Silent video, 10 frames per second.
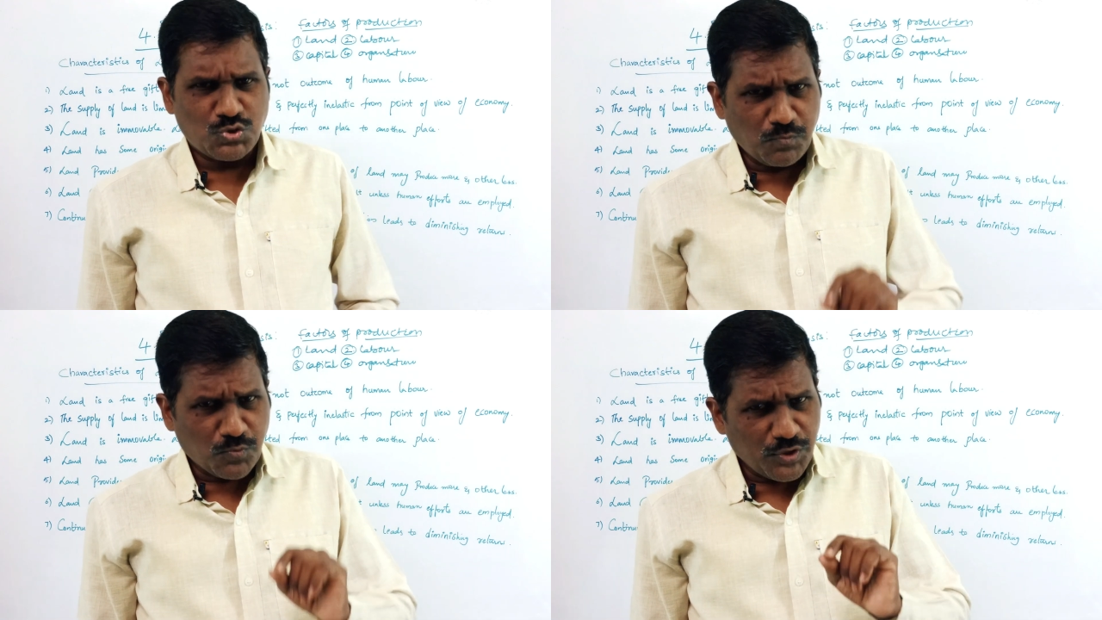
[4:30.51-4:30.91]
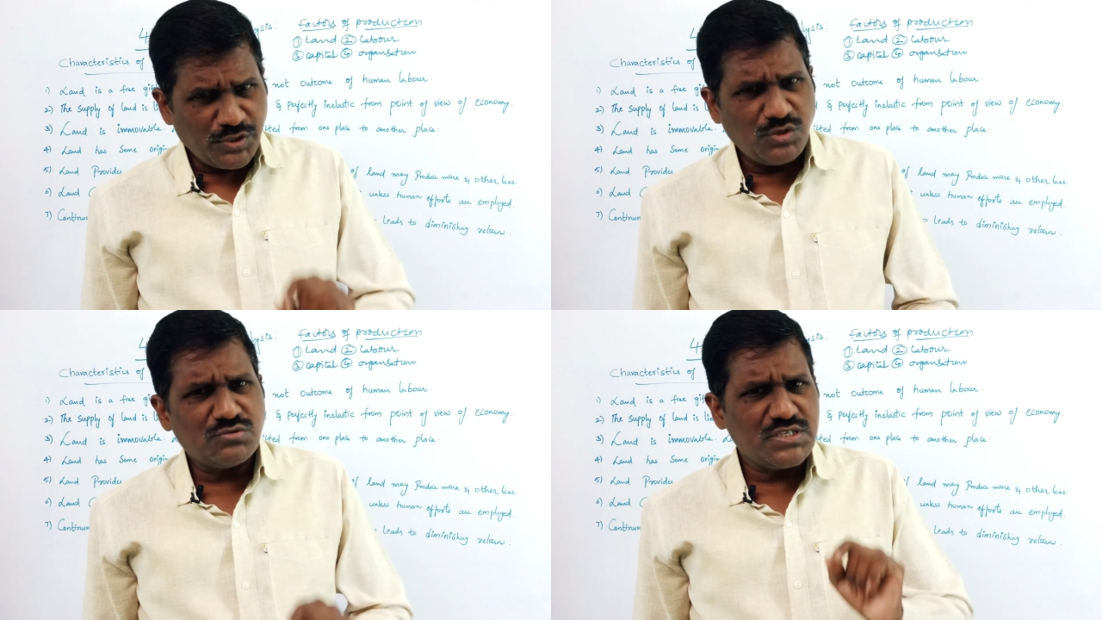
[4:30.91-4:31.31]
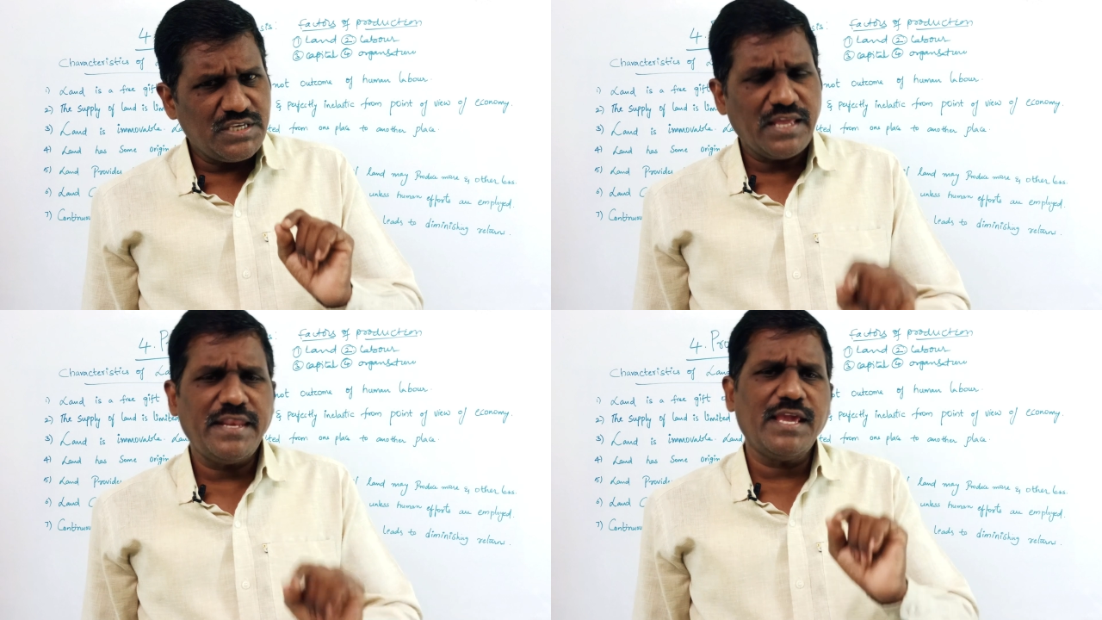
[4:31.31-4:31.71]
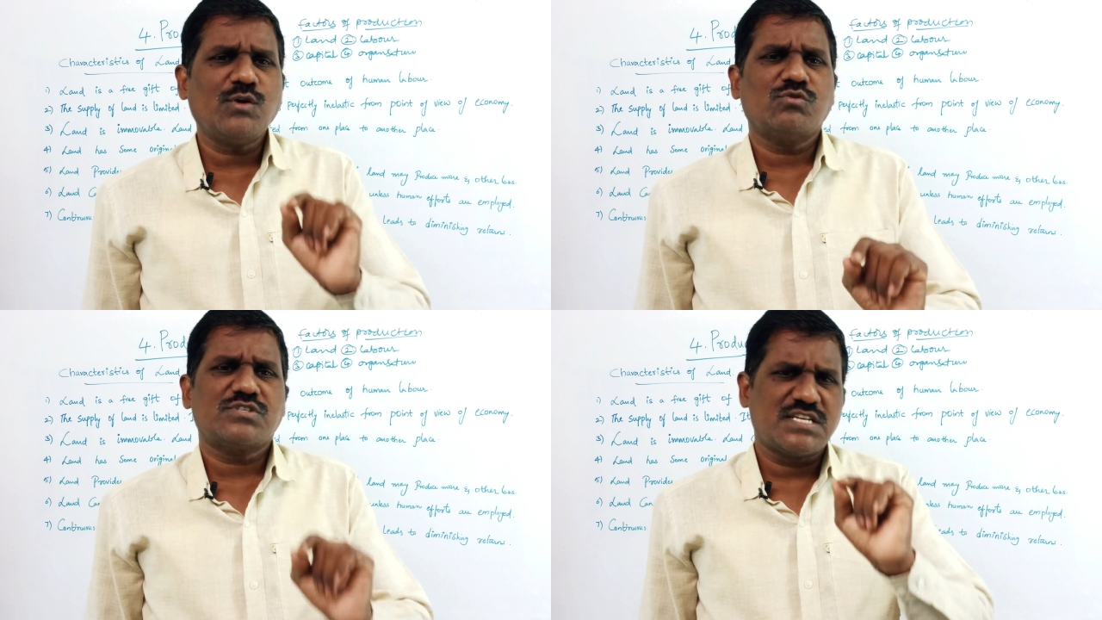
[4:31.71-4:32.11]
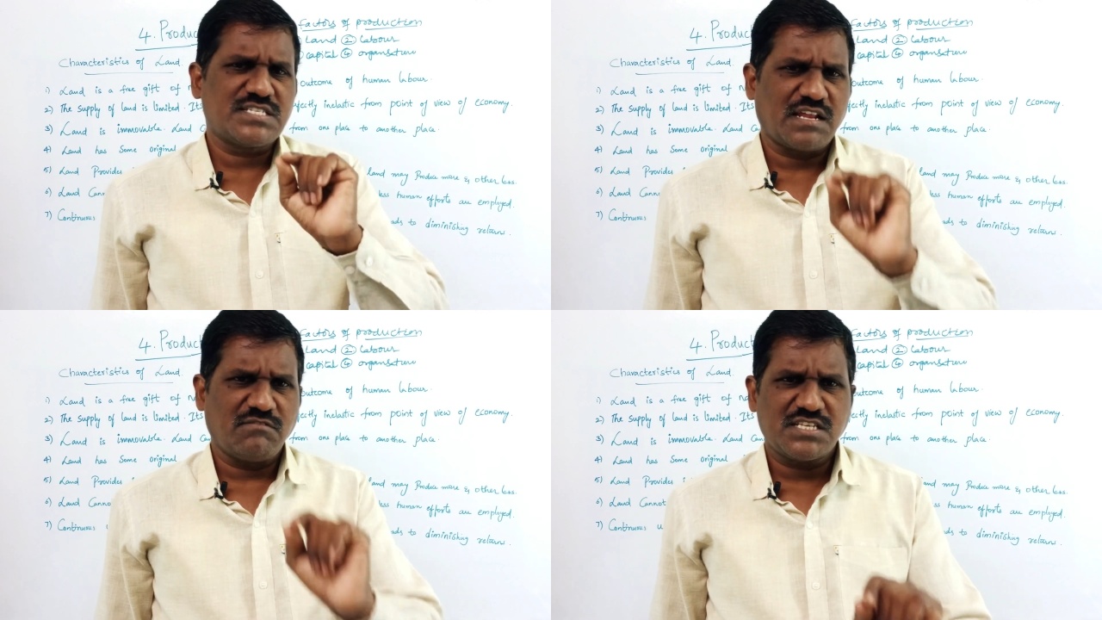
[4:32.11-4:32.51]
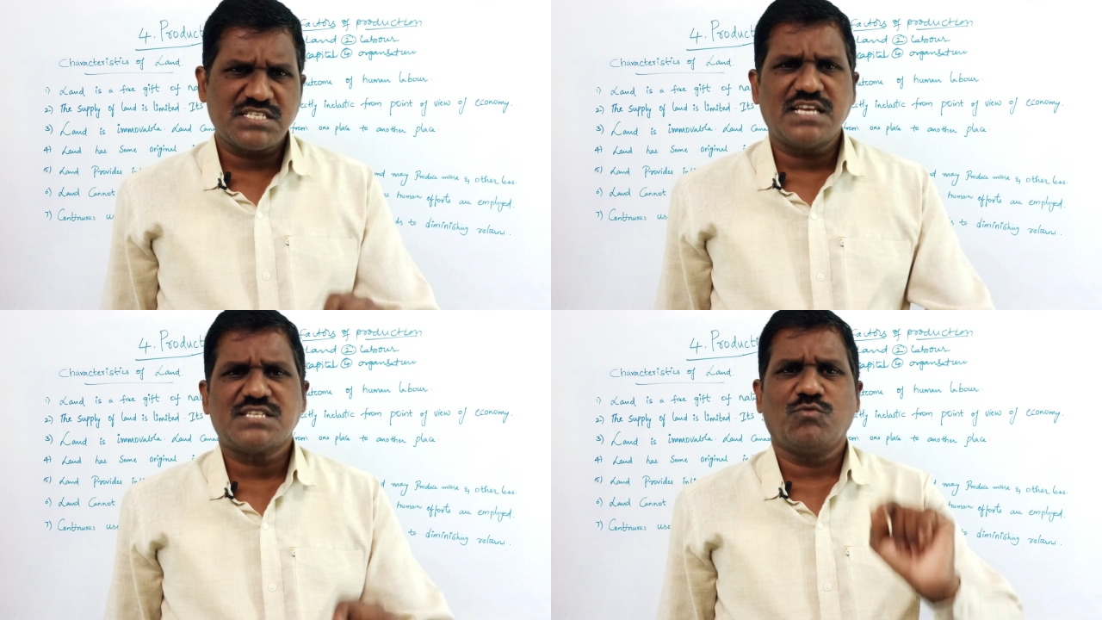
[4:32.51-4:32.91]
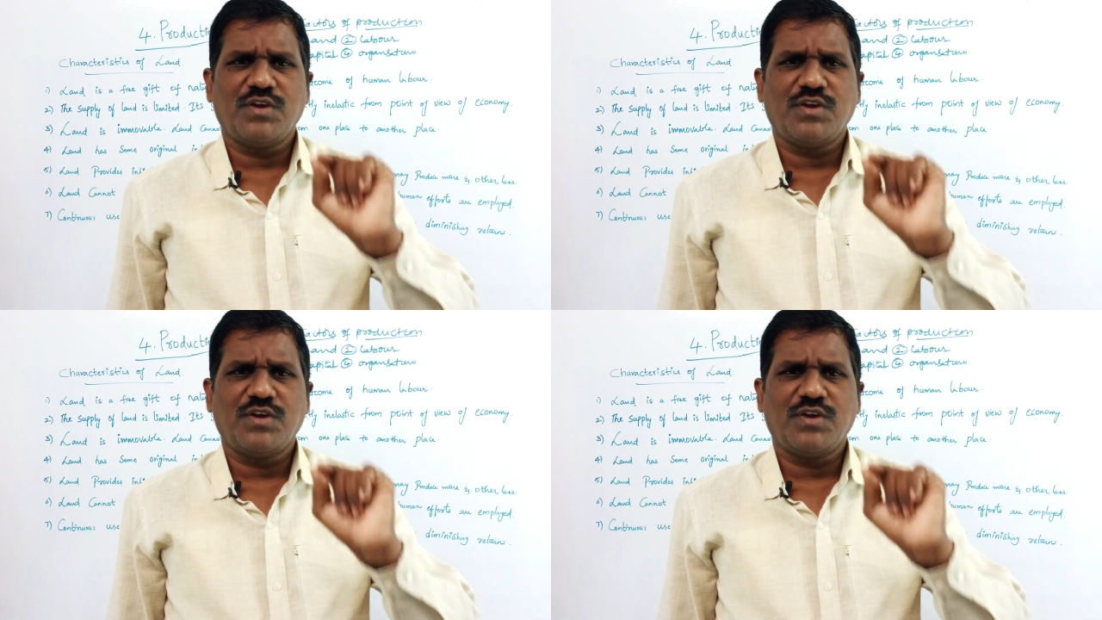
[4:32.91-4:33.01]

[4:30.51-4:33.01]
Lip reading: To produce any goods and services,